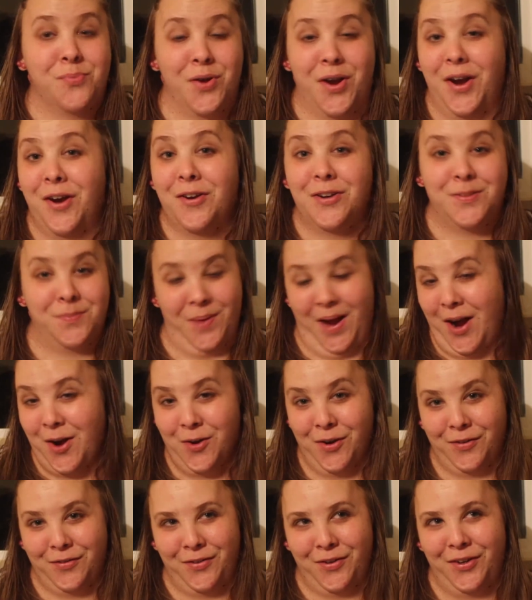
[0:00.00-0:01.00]
Prayer is
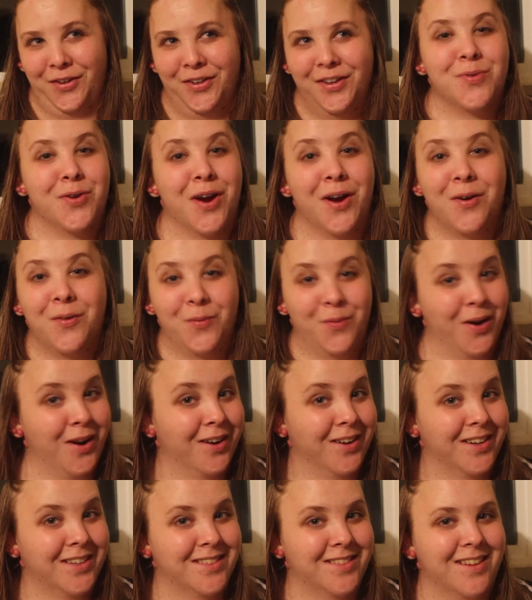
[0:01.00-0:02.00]
powerful. Prayer
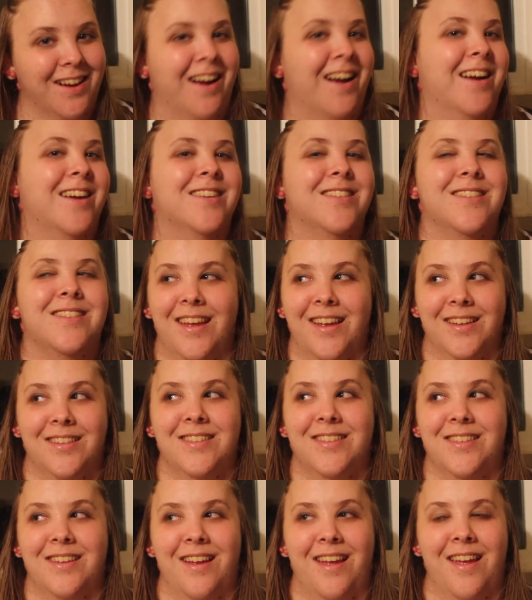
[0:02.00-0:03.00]
works, guys.
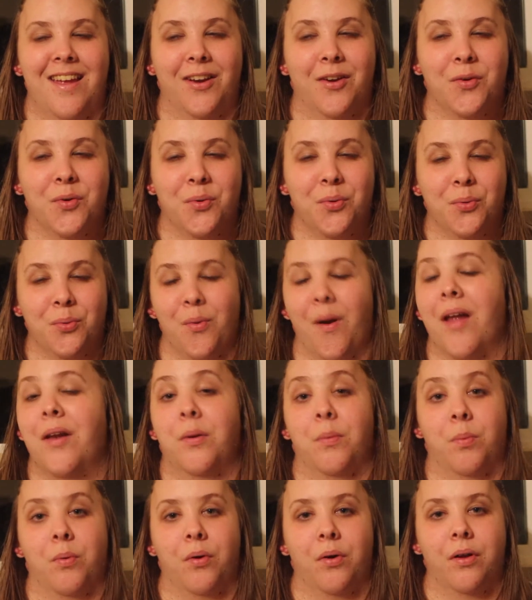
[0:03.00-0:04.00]
It's
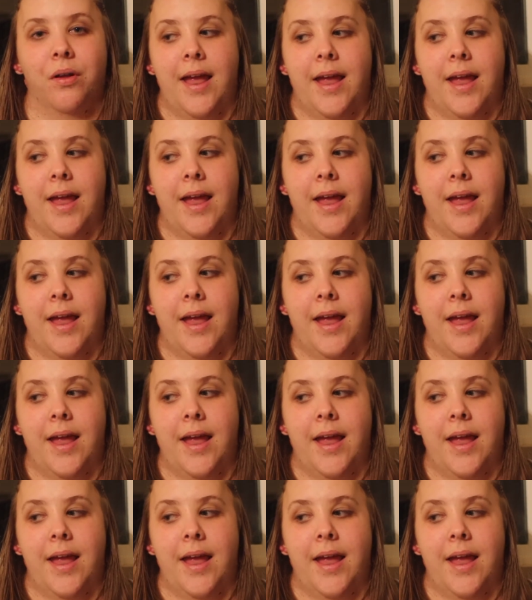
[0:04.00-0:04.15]
incredible.